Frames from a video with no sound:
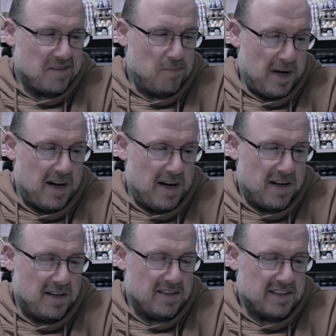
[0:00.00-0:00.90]

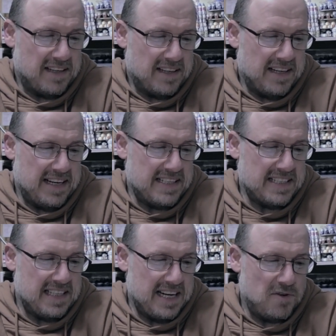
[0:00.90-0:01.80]
bar uh, it's
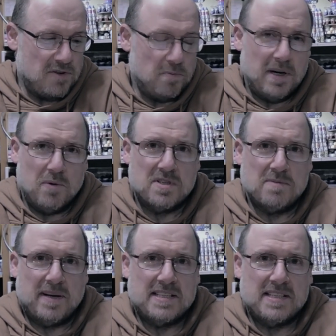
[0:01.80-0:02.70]
an illegal bar, which is
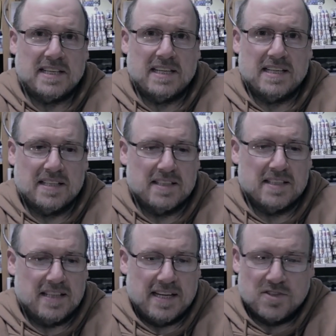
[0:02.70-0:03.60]
basically
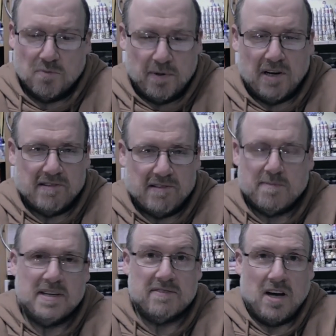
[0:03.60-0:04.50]
that the actual bar is
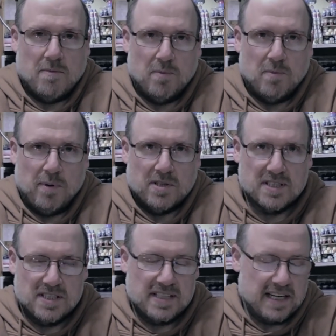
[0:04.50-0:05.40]
made of cardboard
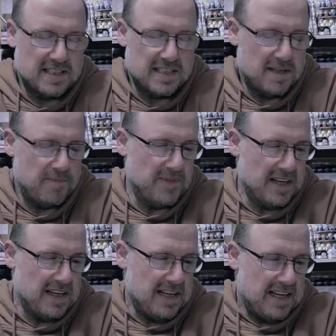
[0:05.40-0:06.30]
boxes stacked up,
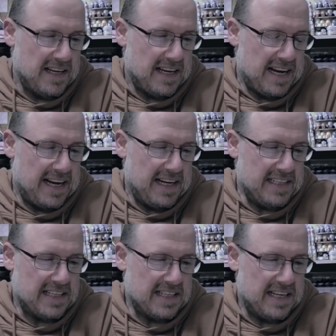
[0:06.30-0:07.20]

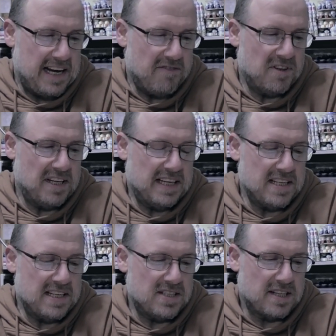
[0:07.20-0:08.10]
and uh, everything
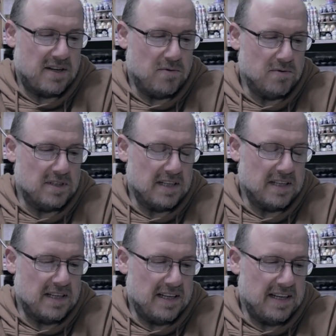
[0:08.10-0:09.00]
is sold
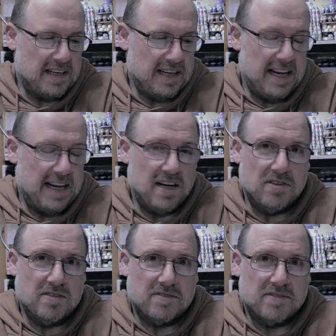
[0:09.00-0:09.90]
uh, out
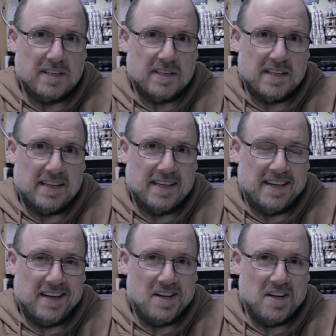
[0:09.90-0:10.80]
of
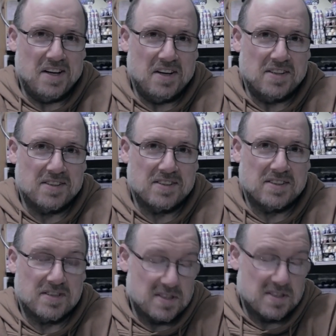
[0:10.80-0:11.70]
uh,
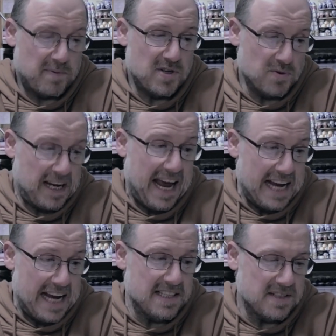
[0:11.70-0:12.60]
special
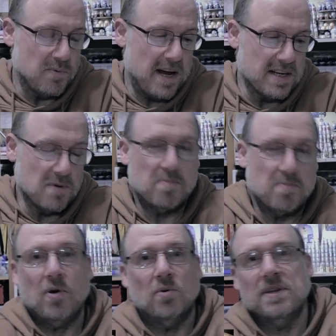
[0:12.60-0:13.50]
cans where you
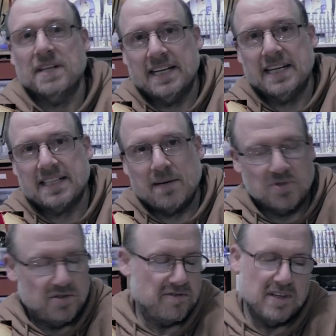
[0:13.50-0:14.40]
pull and the lid comes
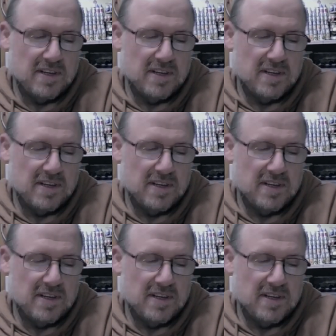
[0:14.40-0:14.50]
off.